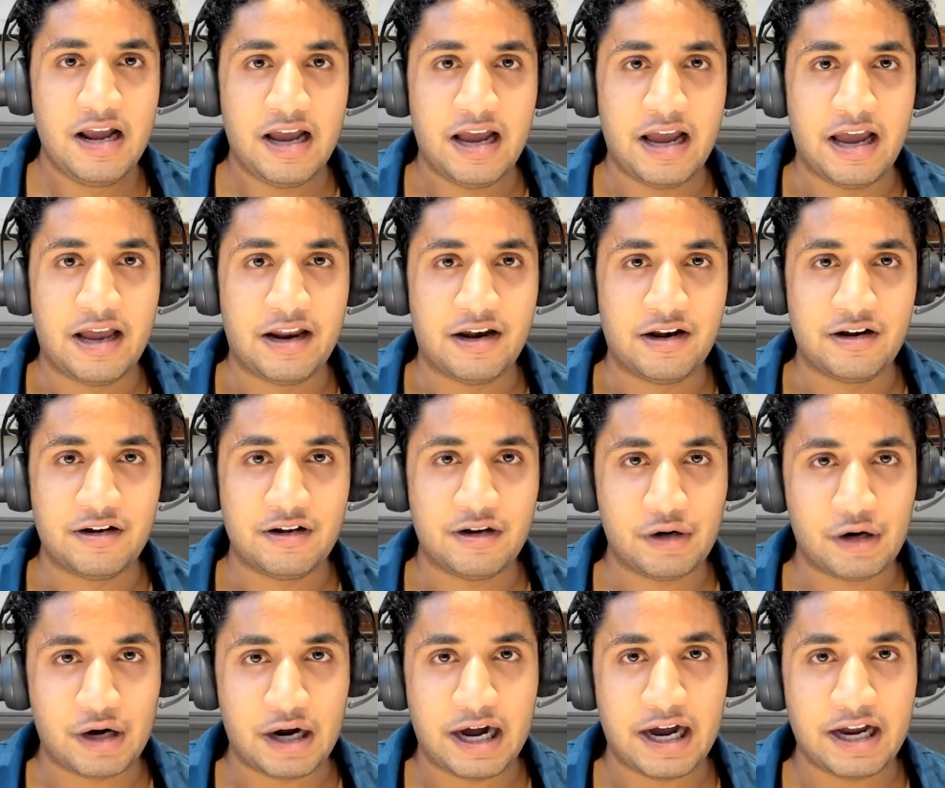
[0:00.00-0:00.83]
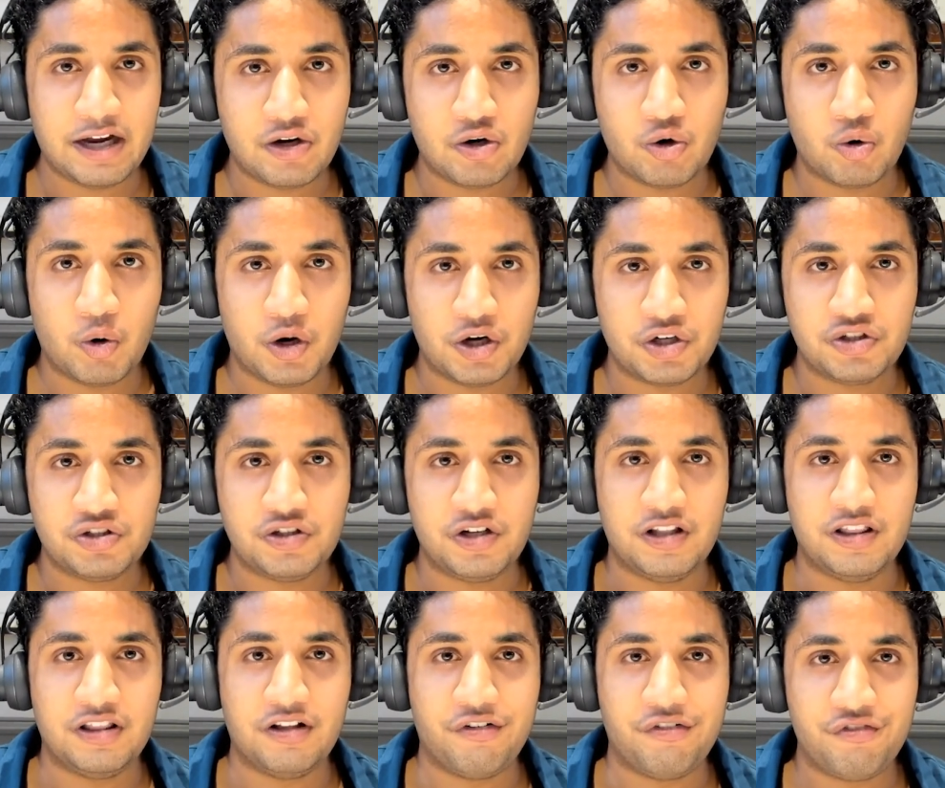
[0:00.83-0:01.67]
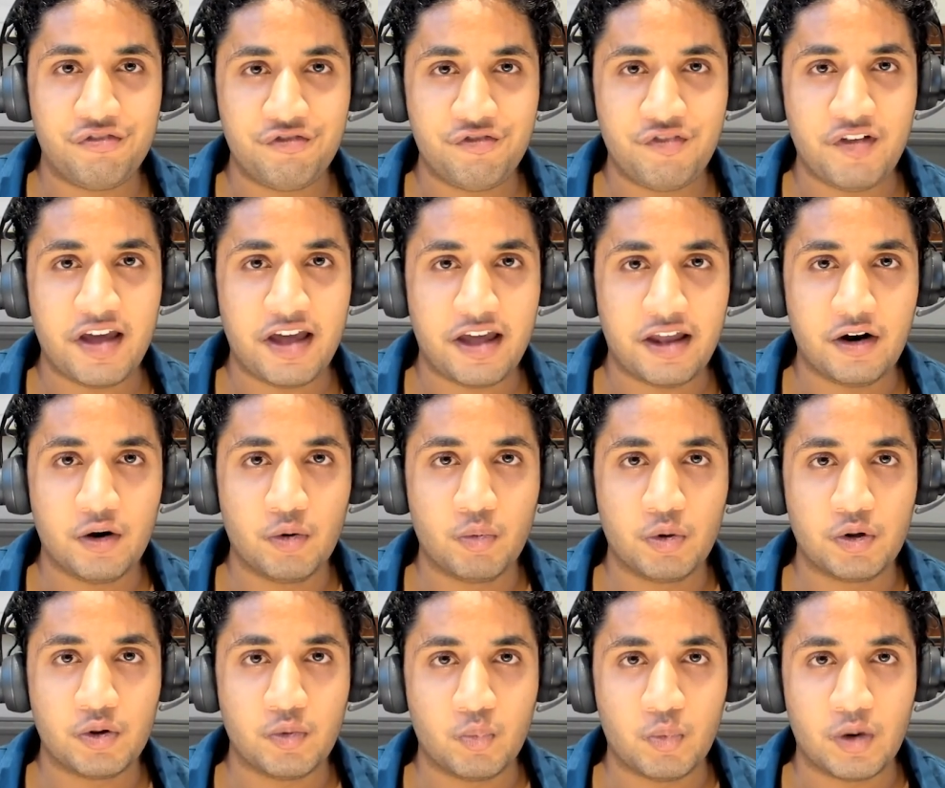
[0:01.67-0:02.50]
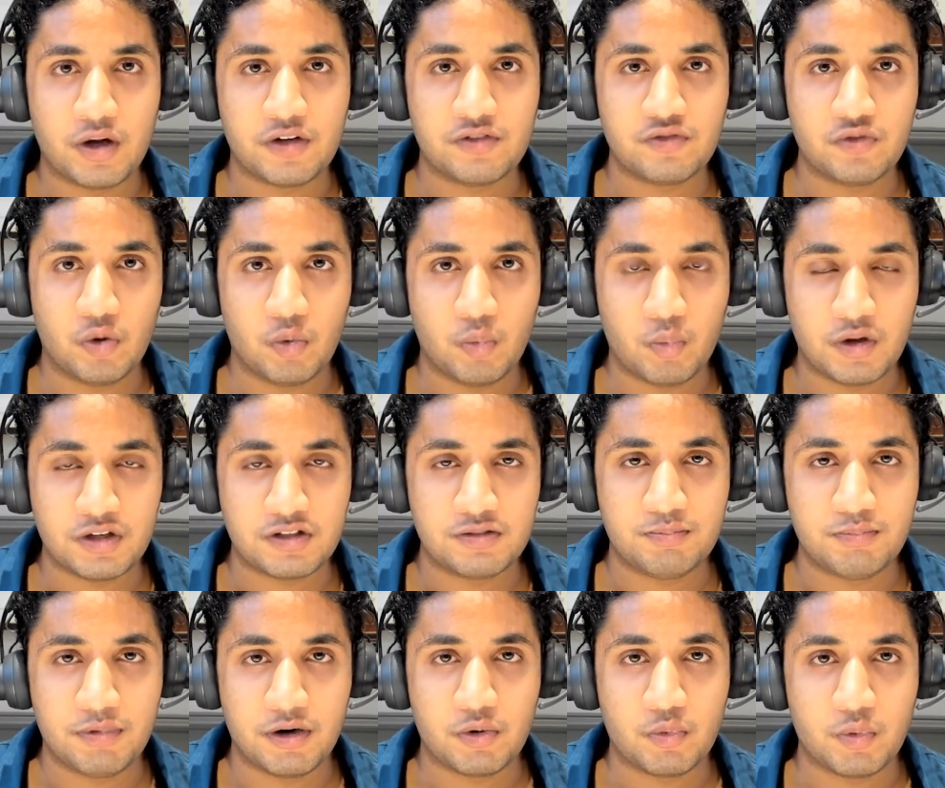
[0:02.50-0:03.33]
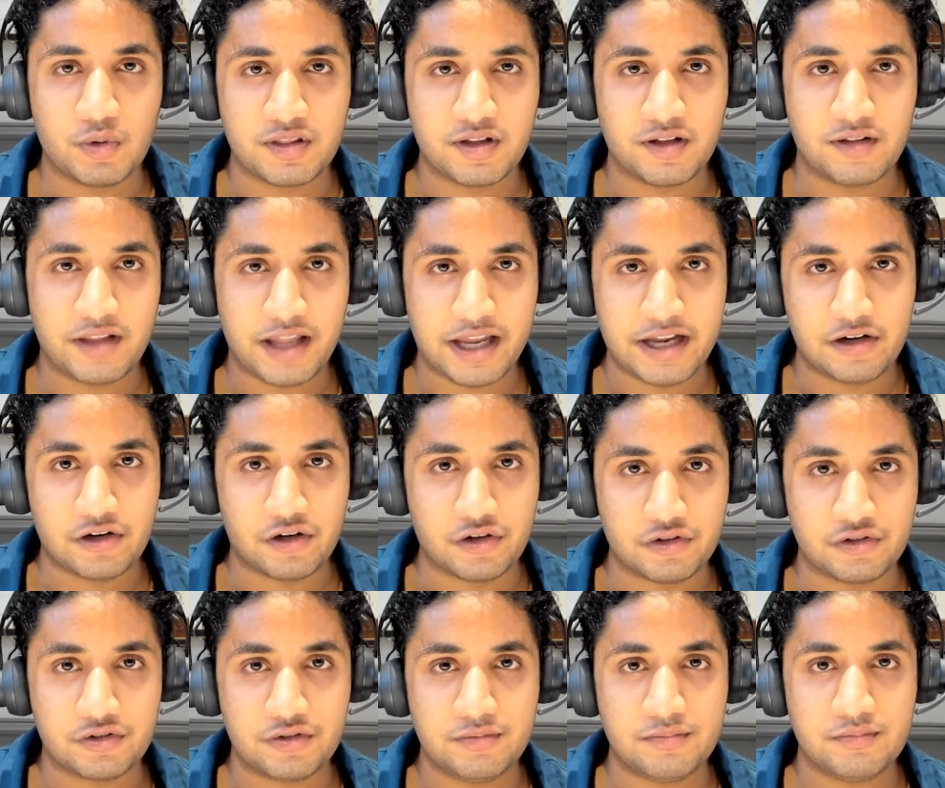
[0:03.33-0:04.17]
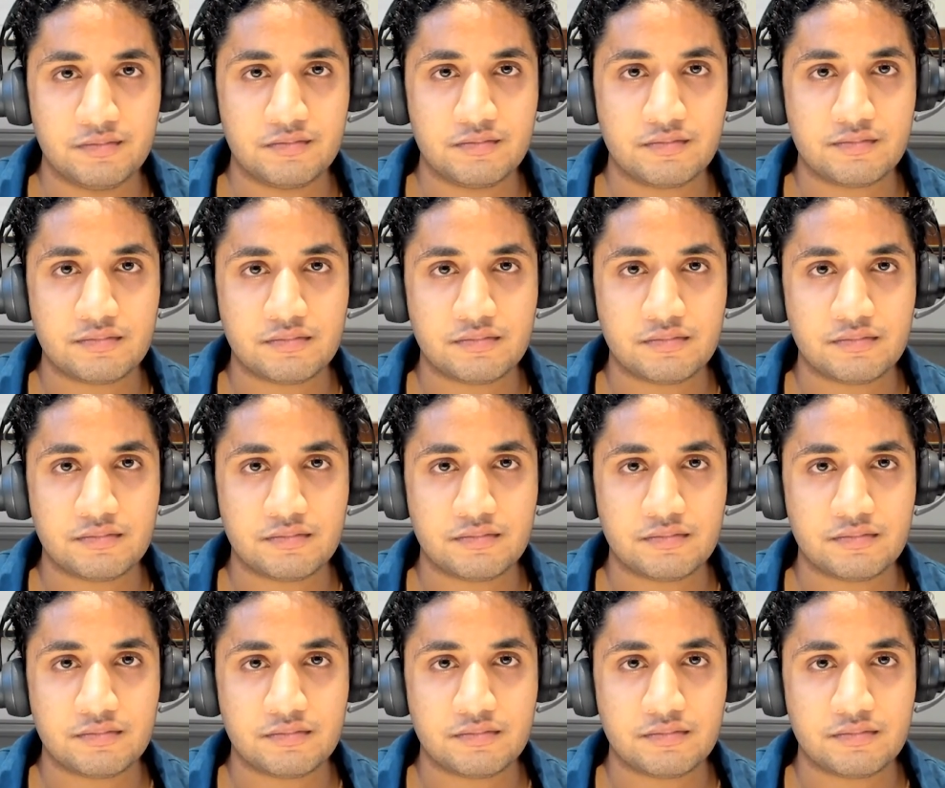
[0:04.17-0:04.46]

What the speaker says: And I question the fit with Russell Westbrook with the Lakers,